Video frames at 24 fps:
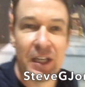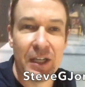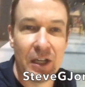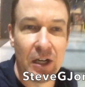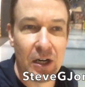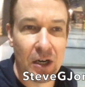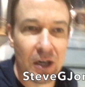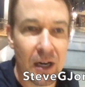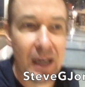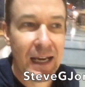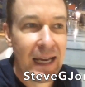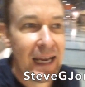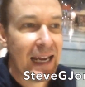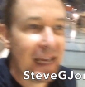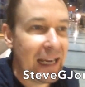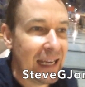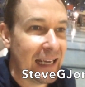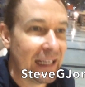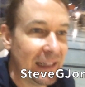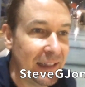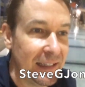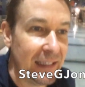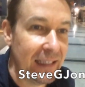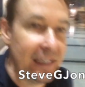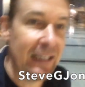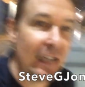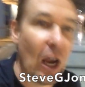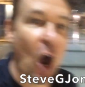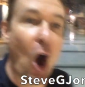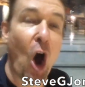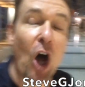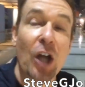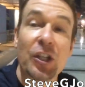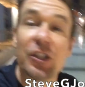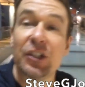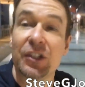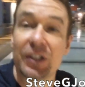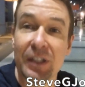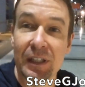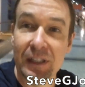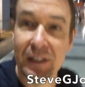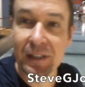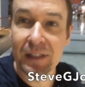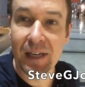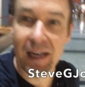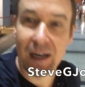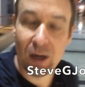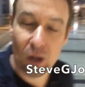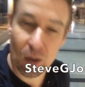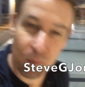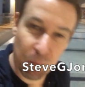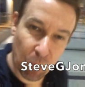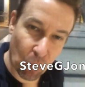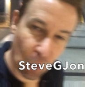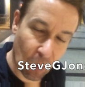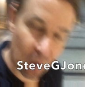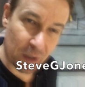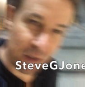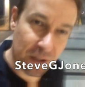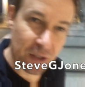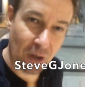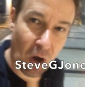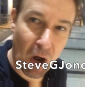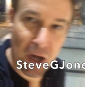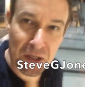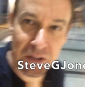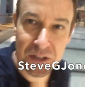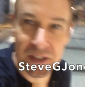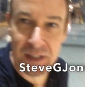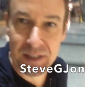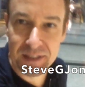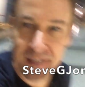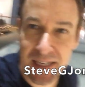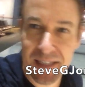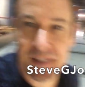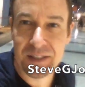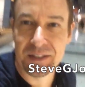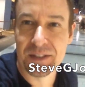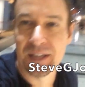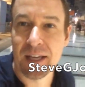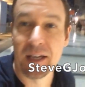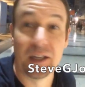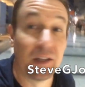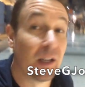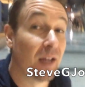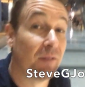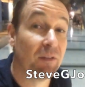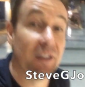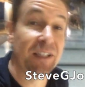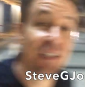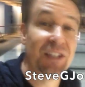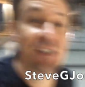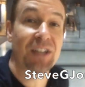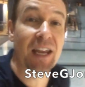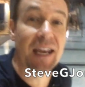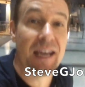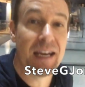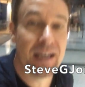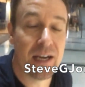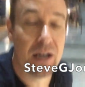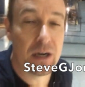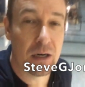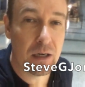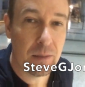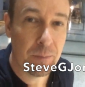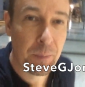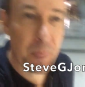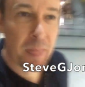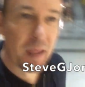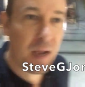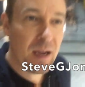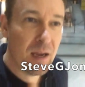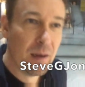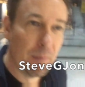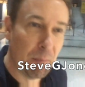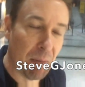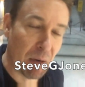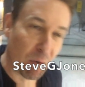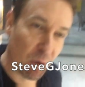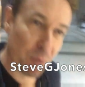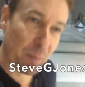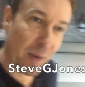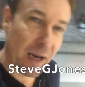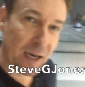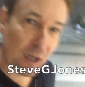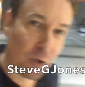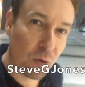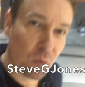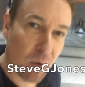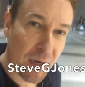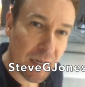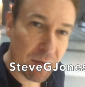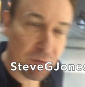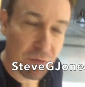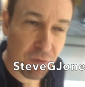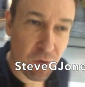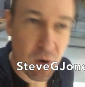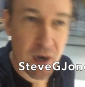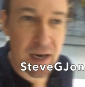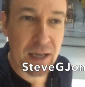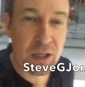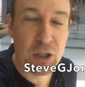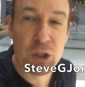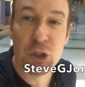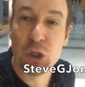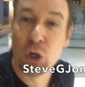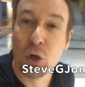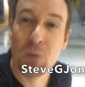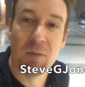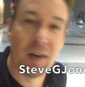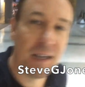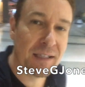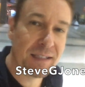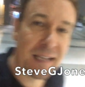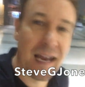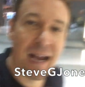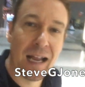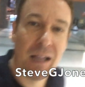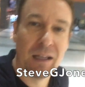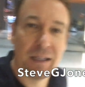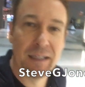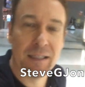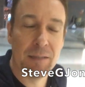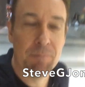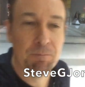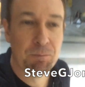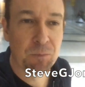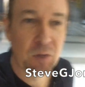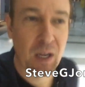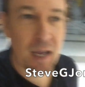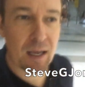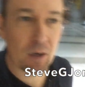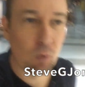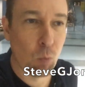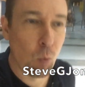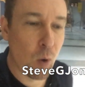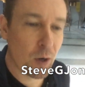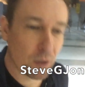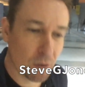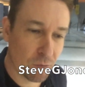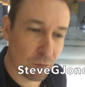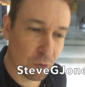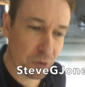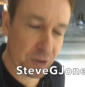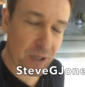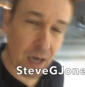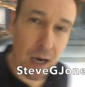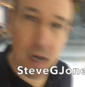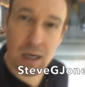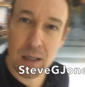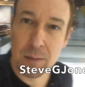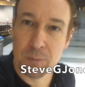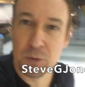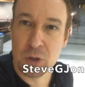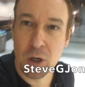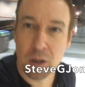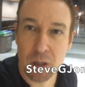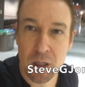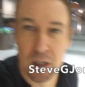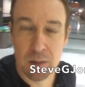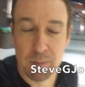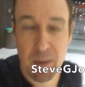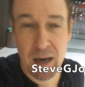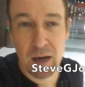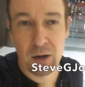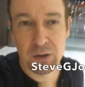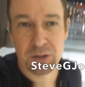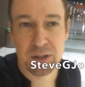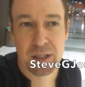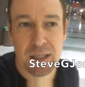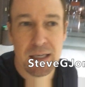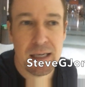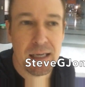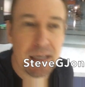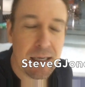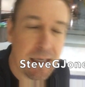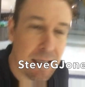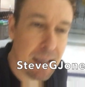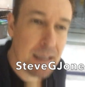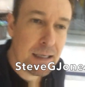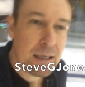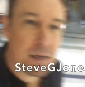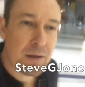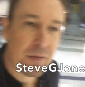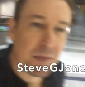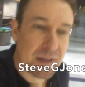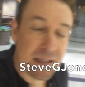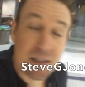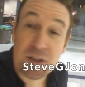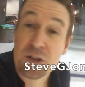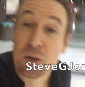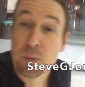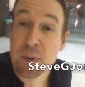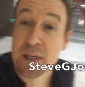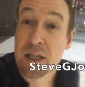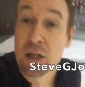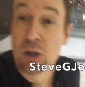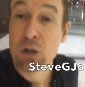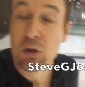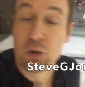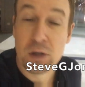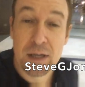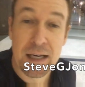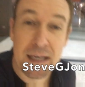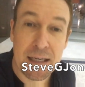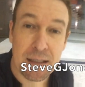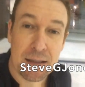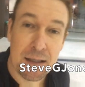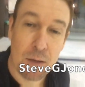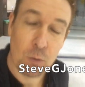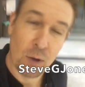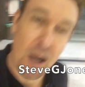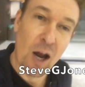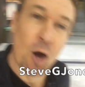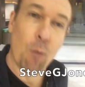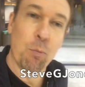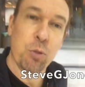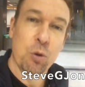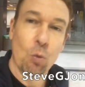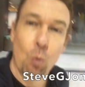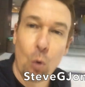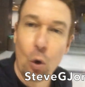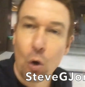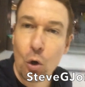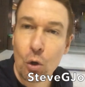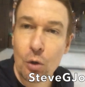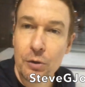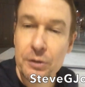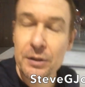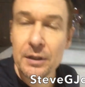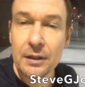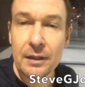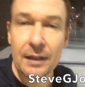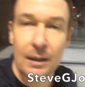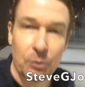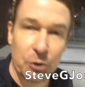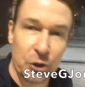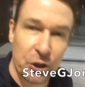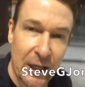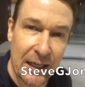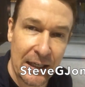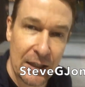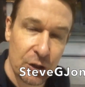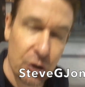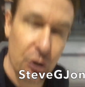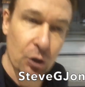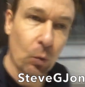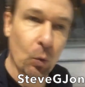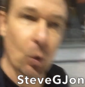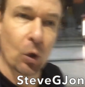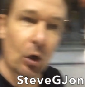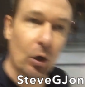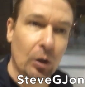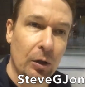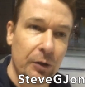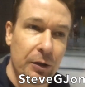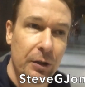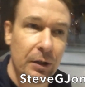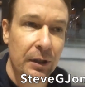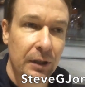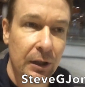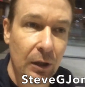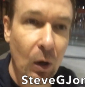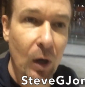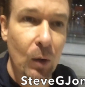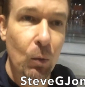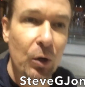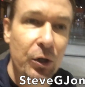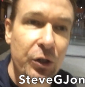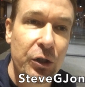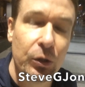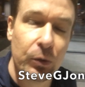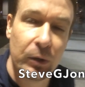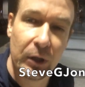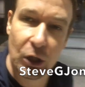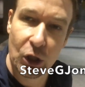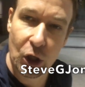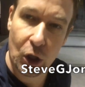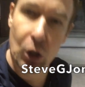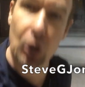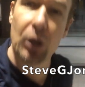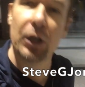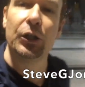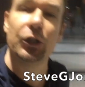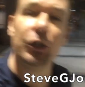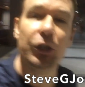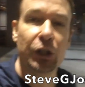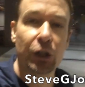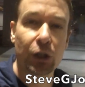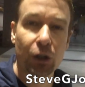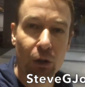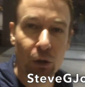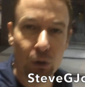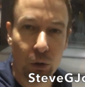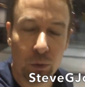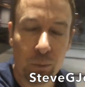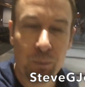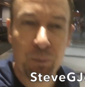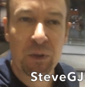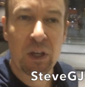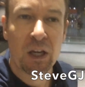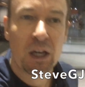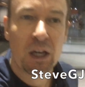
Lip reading: here in the Austin Airport, Austin, Texas. Had a lovely stay here. Met with my great friend, Joe Vitale. Had a wonderful time talking about things that we can create that will help the world, that will change the world. You know, I want to encourage you